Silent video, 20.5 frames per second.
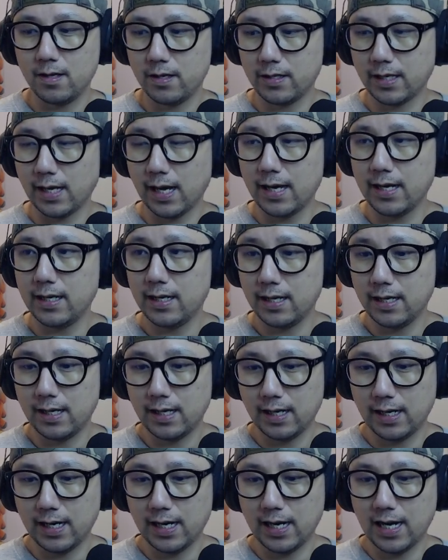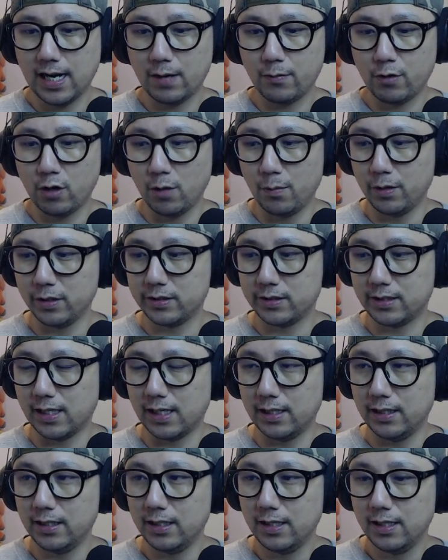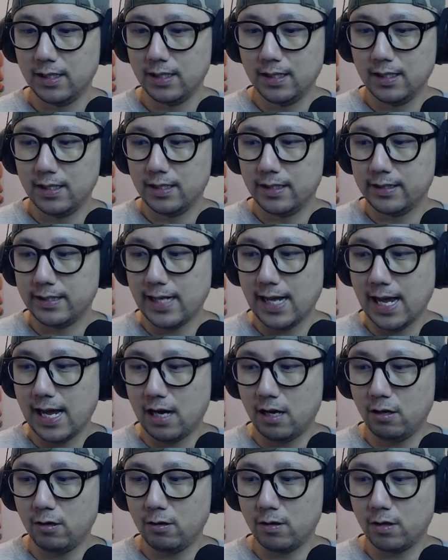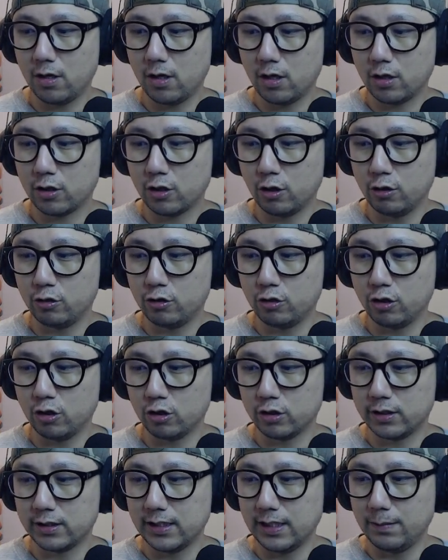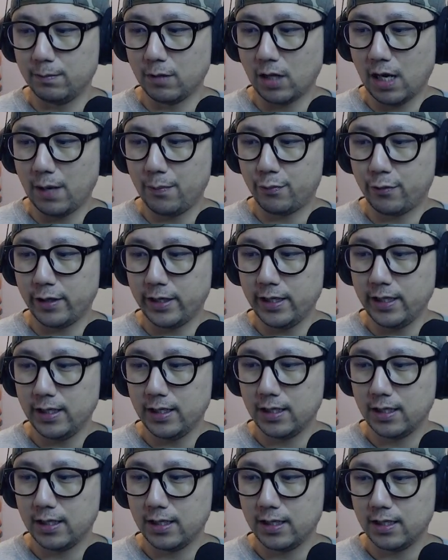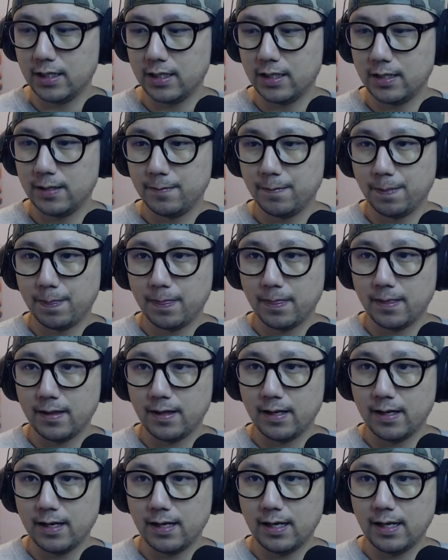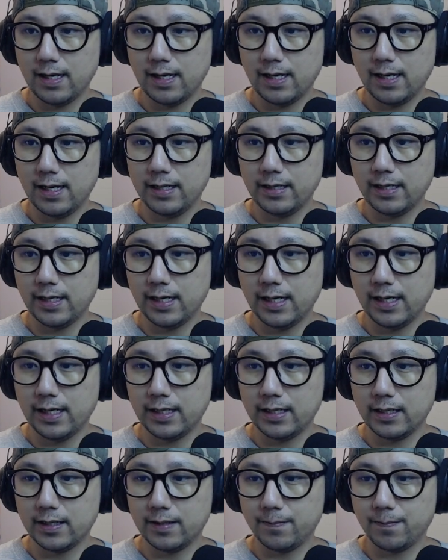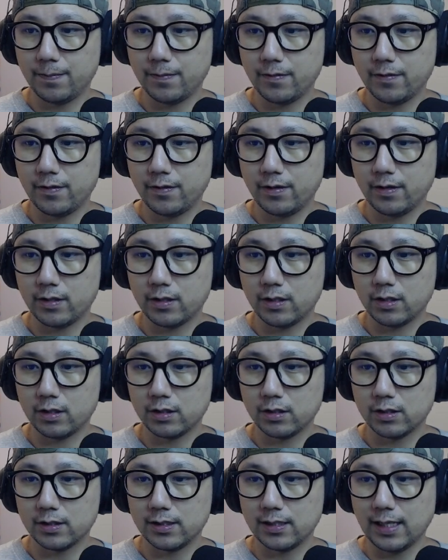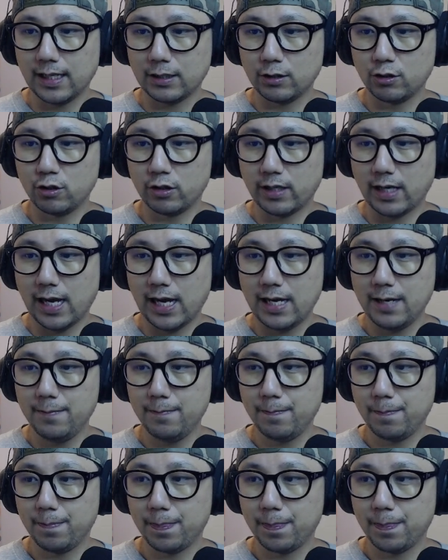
Okay, and we're almost done. Now go to your Steam library and then select your game.